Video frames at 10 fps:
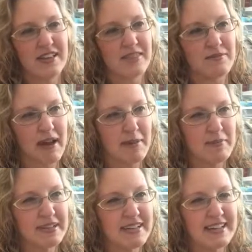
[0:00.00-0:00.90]
the
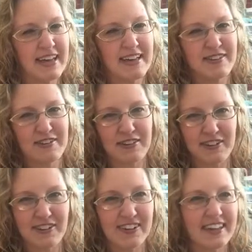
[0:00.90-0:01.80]
wrapping together, the
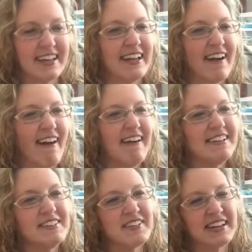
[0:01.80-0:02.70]
cooking,
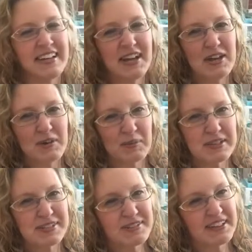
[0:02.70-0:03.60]
all of it we
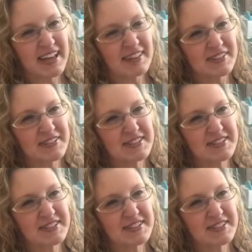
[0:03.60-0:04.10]
do together.